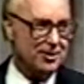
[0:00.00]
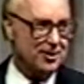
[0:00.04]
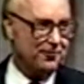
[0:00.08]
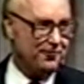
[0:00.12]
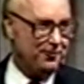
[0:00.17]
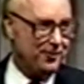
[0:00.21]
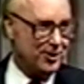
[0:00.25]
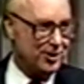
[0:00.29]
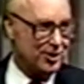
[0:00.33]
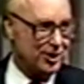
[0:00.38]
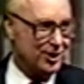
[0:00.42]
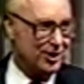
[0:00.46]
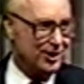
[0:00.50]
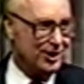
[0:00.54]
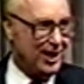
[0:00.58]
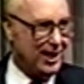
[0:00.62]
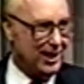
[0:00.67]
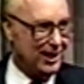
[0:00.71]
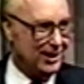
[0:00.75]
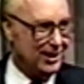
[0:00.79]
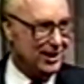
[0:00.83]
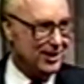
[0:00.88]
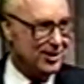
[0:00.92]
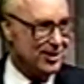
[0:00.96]
sufficient
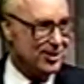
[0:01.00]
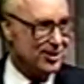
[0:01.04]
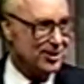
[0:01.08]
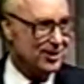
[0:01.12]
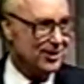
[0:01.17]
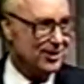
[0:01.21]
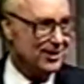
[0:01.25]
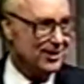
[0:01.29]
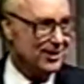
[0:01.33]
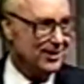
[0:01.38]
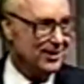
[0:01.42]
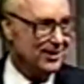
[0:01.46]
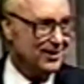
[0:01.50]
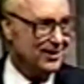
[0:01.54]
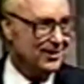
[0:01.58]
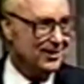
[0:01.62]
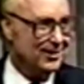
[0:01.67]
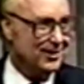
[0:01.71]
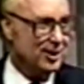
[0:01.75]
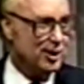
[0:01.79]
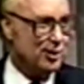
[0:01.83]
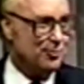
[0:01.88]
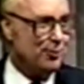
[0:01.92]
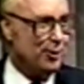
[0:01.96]
knowledge,
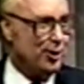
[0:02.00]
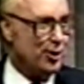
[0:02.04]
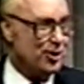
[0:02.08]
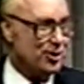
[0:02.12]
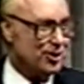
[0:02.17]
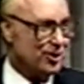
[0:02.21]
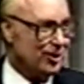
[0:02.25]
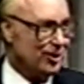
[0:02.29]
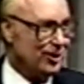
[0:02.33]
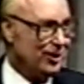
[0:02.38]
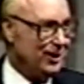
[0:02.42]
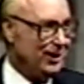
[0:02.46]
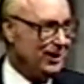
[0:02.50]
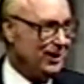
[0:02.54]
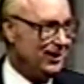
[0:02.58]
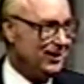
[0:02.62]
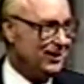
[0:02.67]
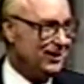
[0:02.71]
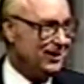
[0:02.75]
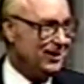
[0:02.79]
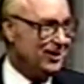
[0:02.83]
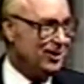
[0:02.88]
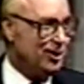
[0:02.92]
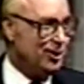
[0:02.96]
spiritually
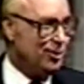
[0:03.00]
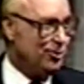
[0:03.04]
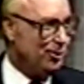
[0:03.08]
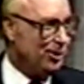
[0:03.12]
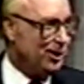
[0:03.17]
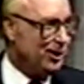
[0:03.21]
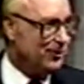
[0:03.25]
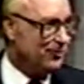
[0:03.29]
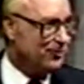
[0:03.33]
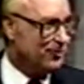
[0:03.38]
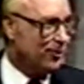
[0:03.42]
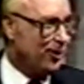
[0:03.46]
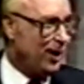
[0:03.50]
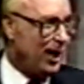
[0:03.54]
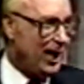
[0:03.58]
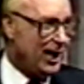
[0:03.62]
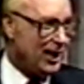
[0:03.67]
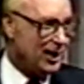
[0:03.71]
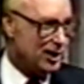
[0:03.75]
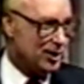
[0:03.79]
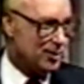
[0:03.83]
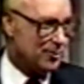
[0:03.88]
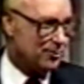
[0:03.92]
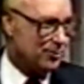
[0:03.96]
intuitive
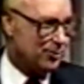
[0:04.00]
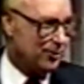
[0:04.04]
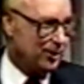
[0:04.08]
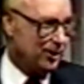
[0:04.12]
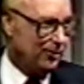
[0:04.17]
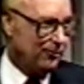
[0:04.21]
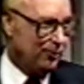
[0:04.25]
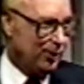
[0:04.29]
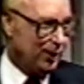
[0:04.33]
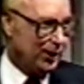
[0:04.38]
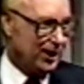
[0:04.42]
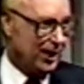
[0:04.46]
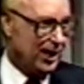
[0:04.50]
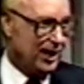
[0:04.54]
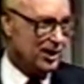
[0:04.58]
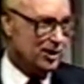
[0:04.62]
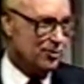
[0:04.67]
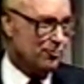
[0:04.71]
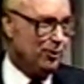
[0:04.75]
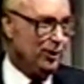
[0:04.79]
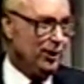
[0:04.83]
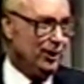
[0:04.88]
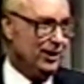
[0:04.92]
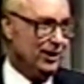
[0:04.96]
grasp of what
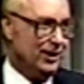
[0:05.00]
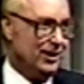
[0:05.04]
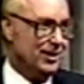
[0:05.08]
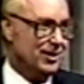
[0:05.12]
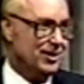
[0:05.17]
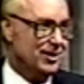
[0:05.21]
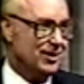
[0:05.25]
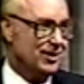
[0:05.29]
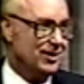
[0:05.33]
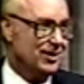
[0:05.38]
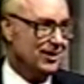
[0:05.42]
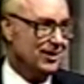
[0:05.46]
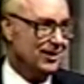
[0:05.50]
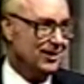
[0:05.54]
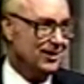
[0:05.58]
God's will is,